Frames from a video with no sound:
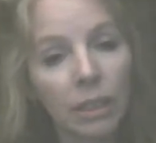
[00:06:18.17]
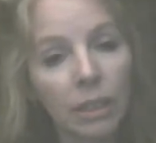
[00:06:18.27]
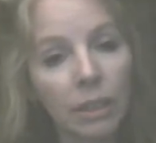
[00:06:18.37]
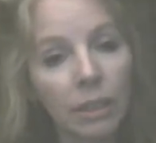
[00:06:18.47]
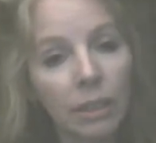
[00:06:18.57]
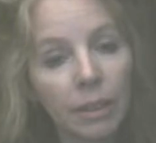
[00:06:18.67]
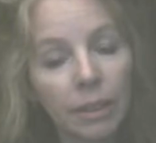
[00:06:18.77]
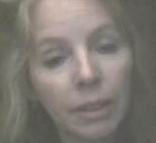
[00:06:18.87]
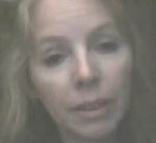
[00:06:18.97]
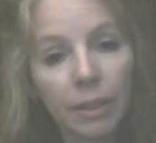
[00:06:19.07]

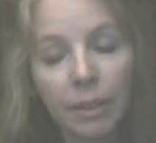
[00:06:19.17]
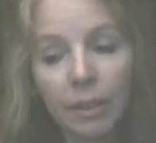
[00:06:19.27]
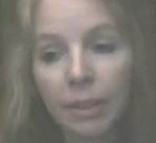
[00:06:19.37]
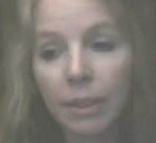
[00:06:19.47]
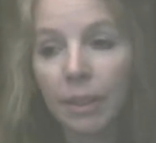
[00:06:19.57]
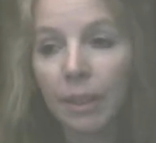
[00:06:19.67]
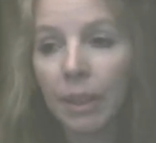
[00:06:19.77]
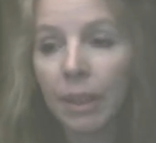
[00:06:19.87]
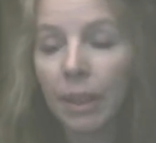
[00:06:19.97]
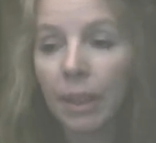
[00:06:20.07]

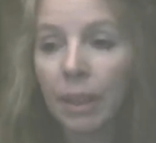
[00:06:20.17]
Nothing is said.